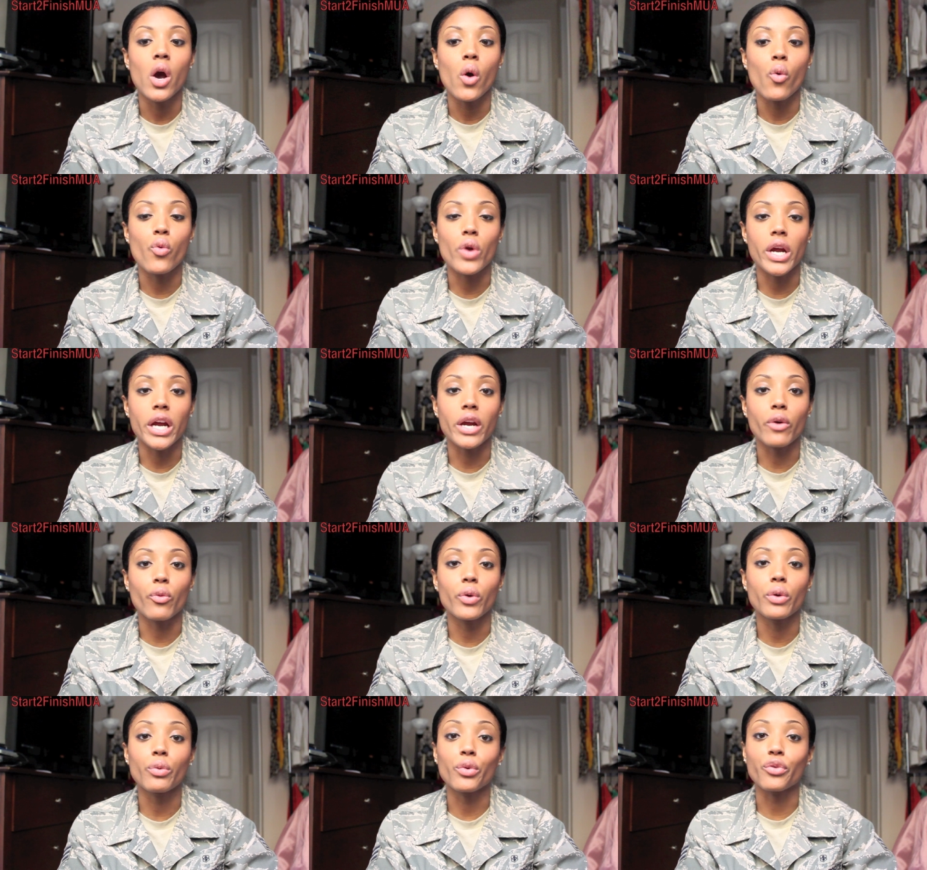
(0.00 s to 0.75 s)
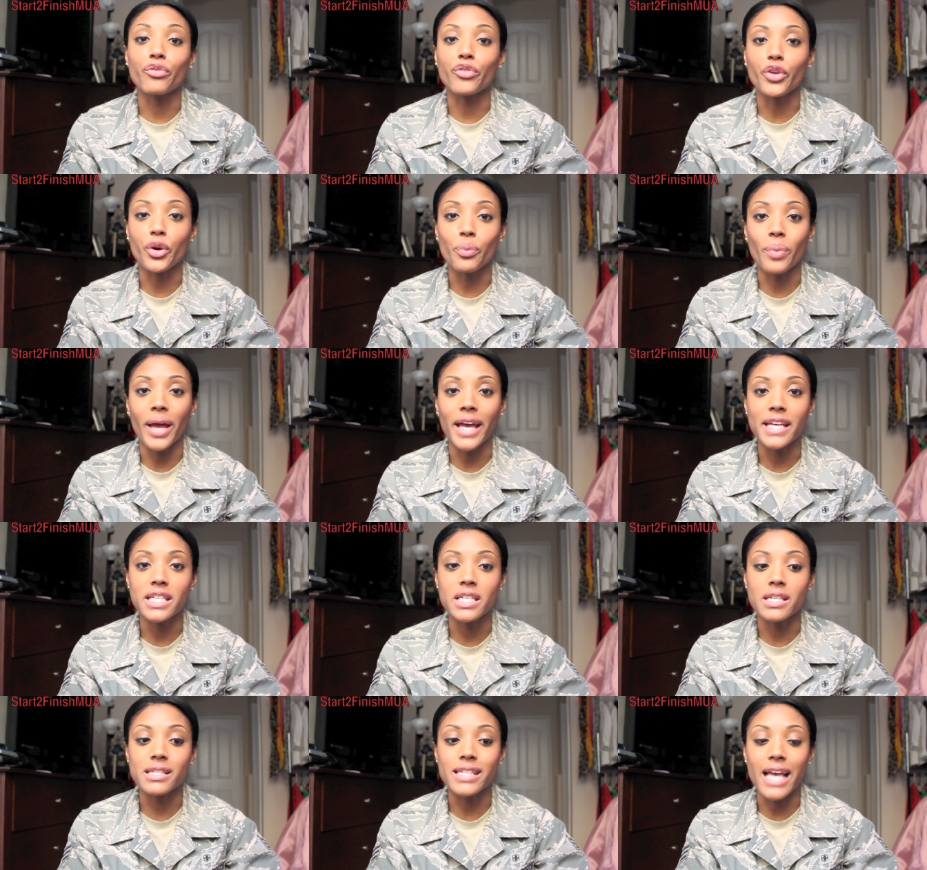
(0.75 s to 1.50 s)
where we refer
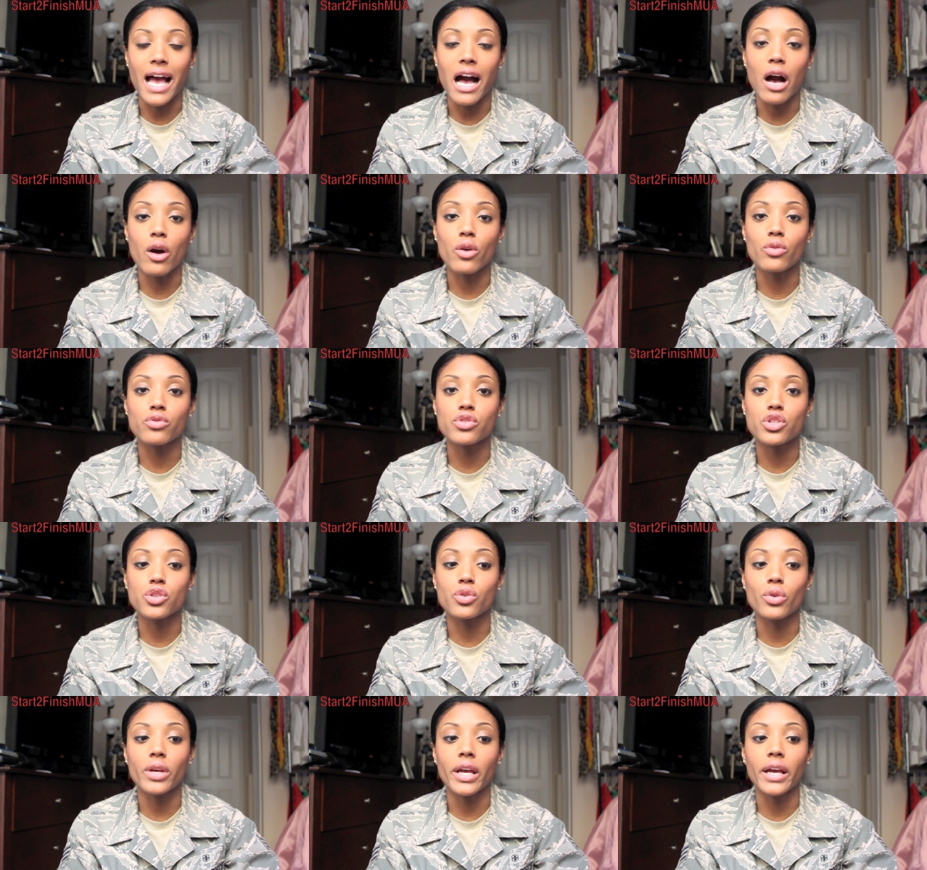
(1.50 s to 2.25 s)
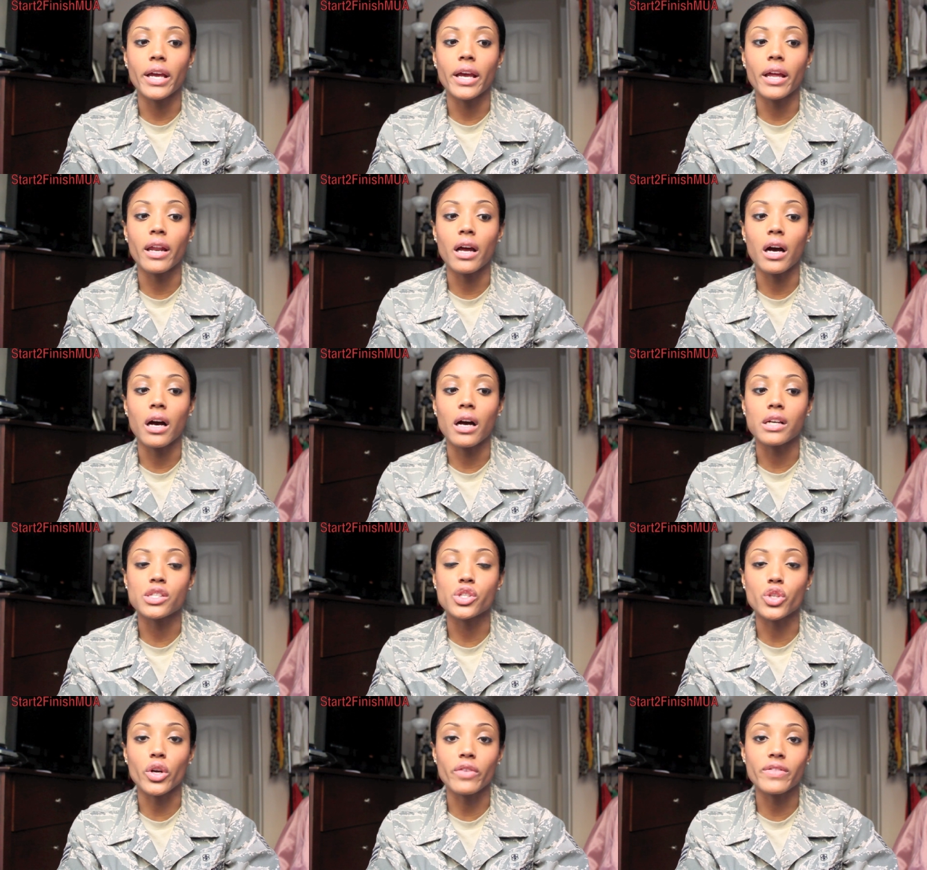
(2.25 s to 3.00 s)
patients out to get
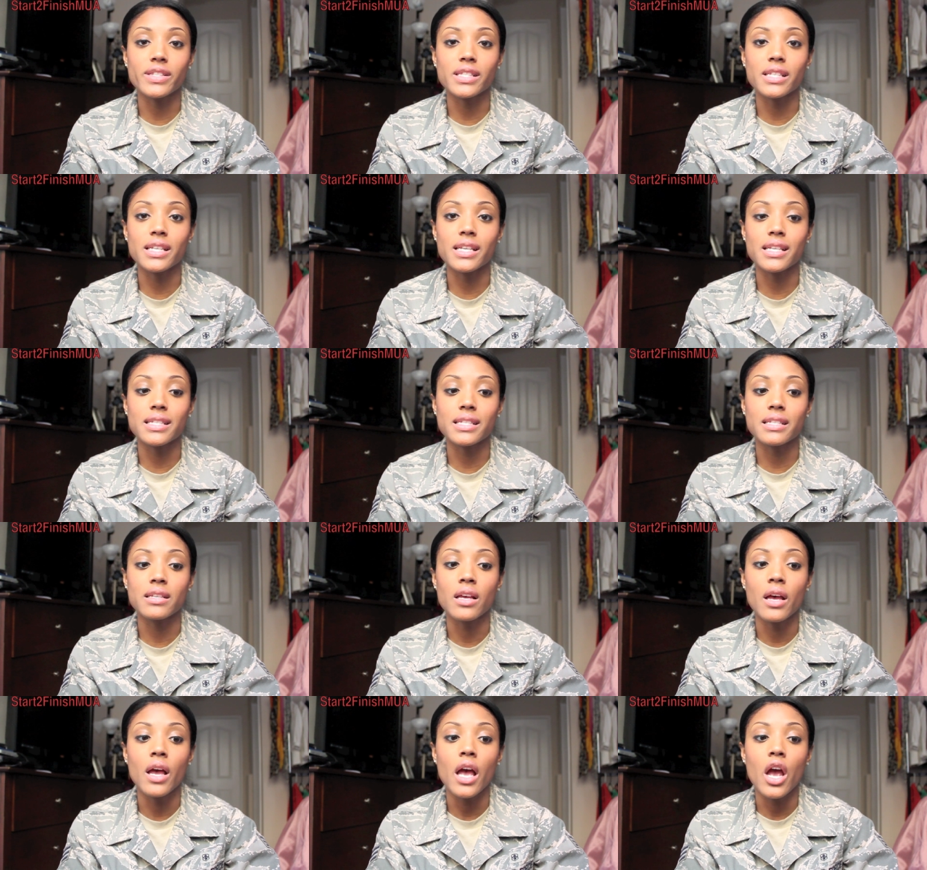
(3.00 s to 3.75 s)
services